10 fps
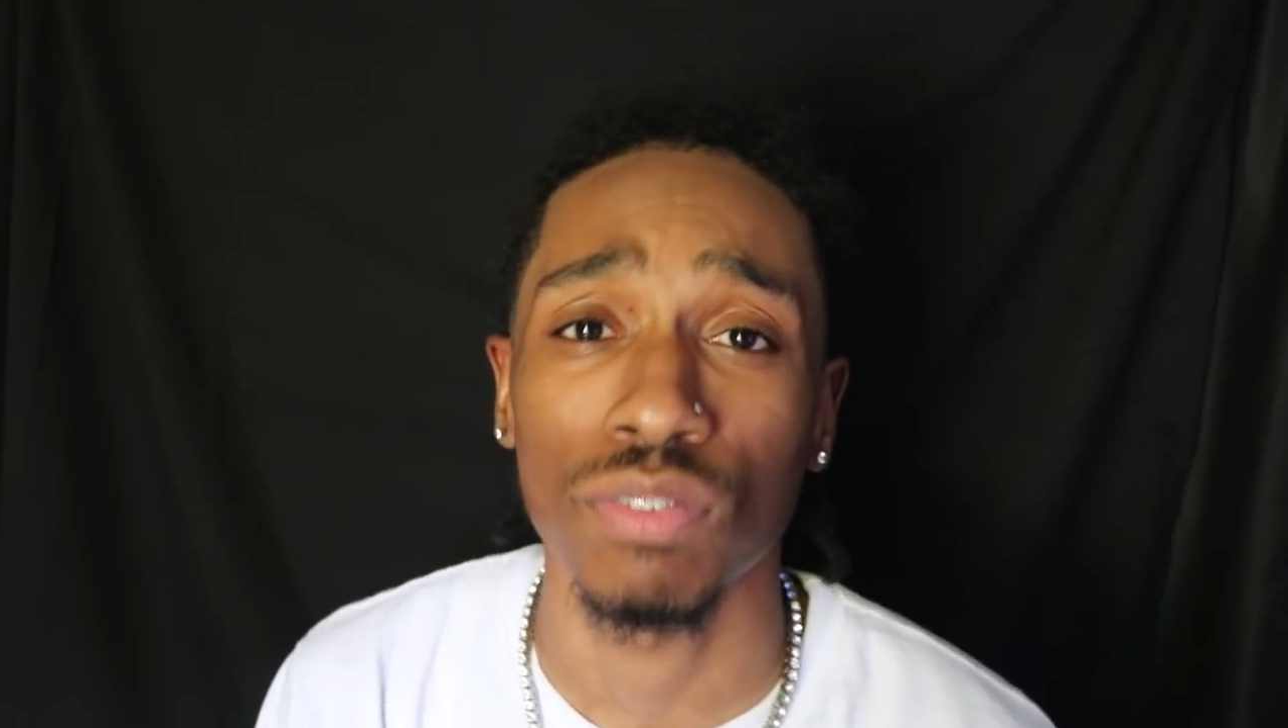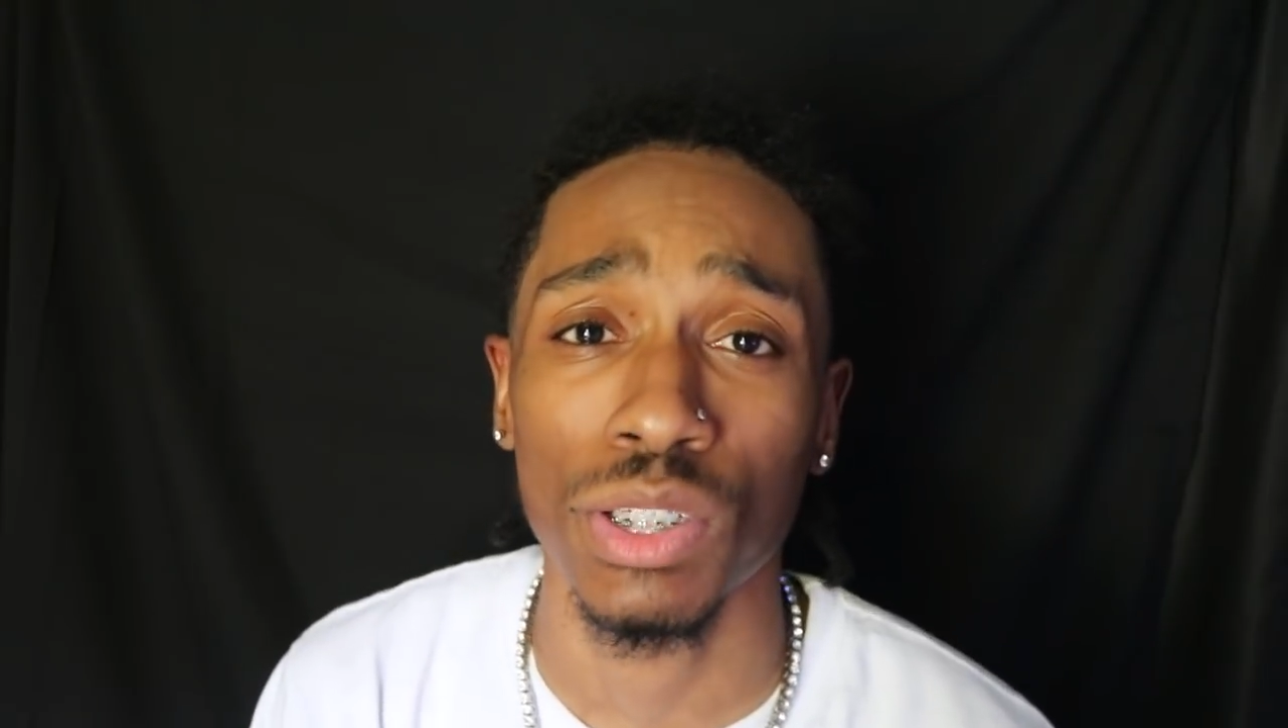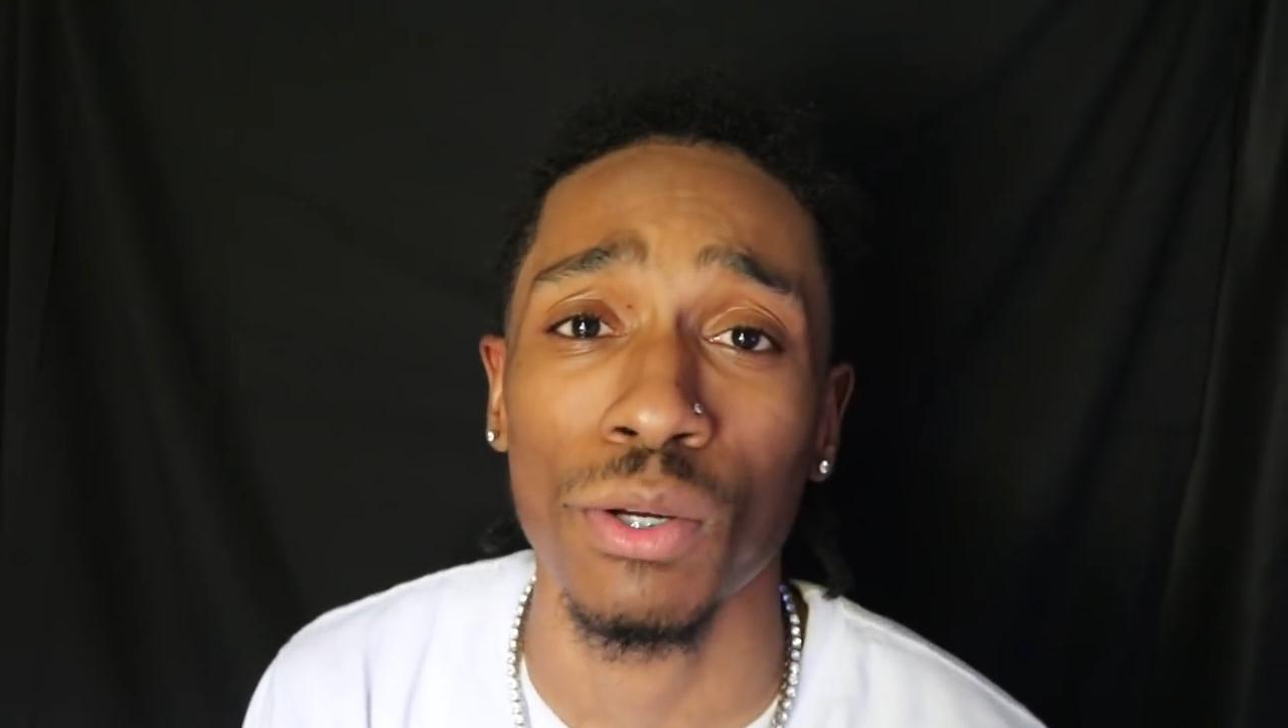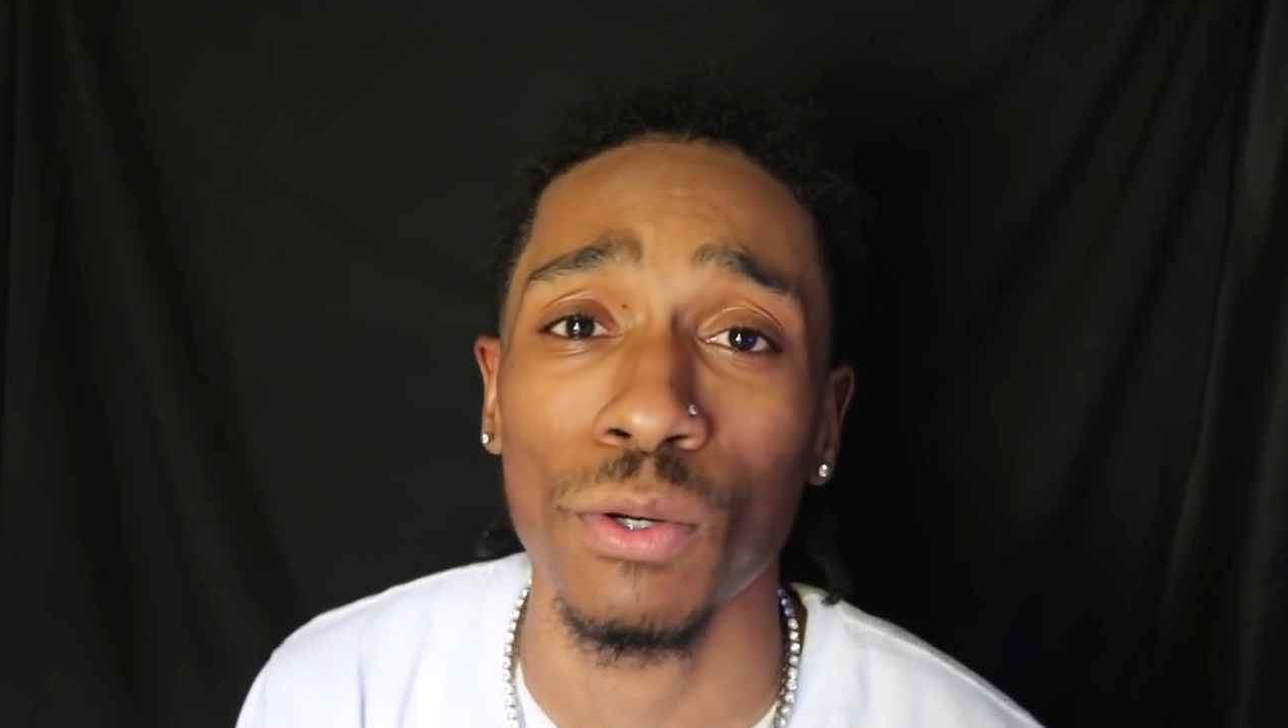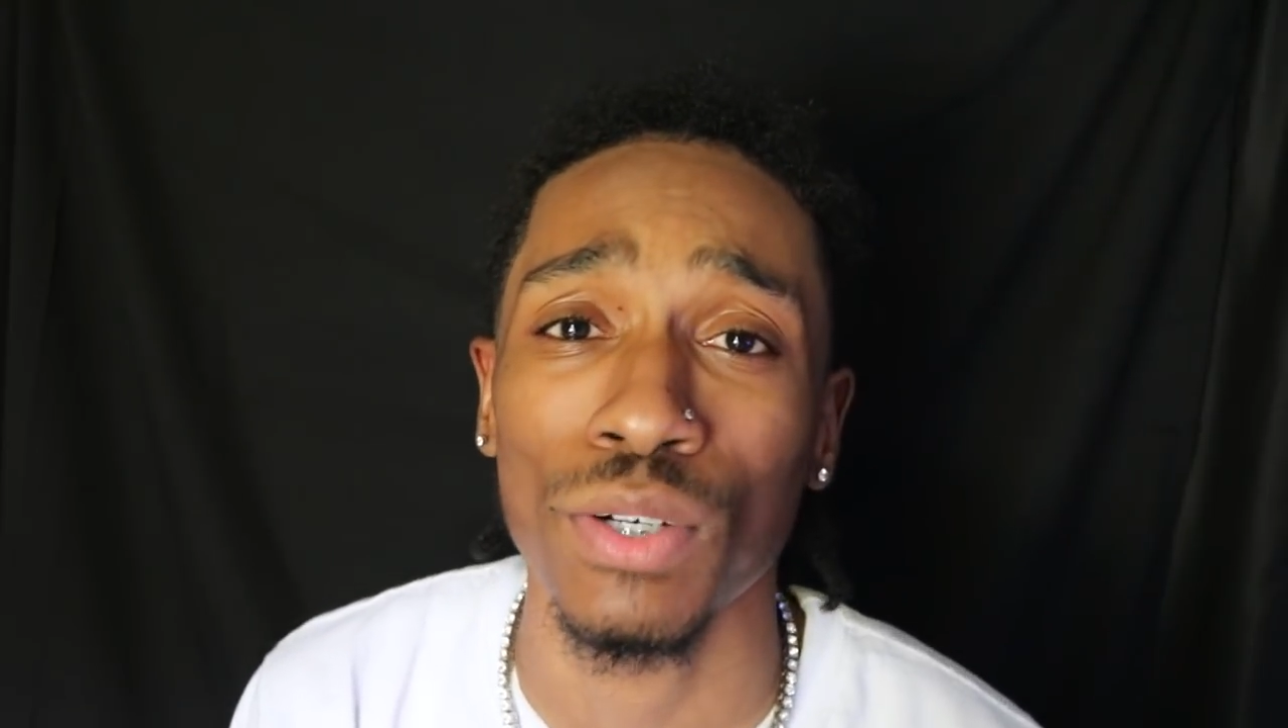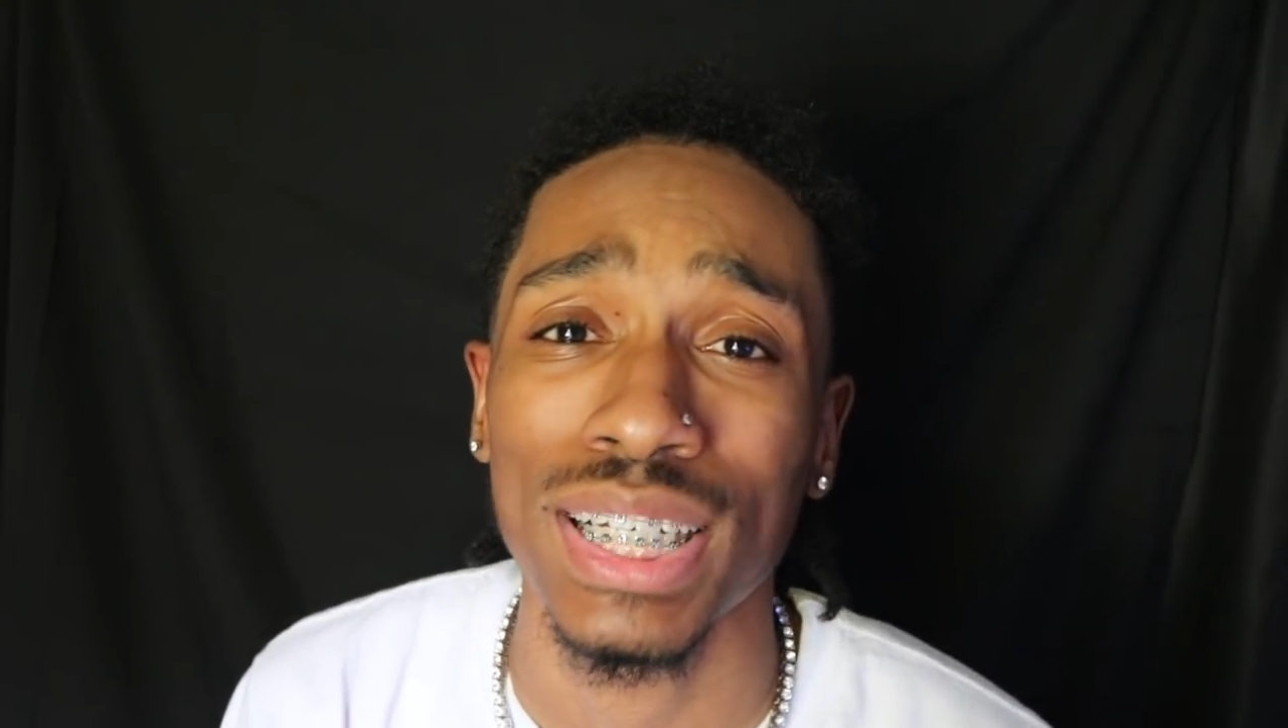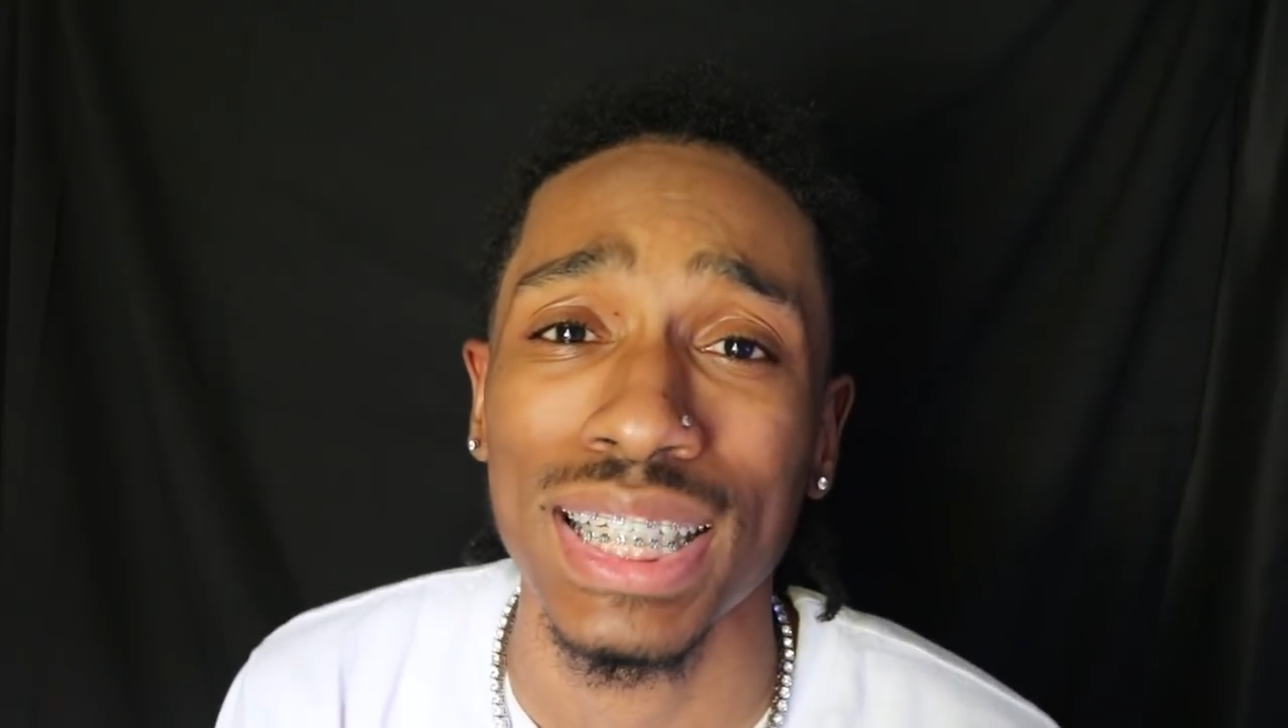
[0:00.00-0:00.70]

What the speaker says: video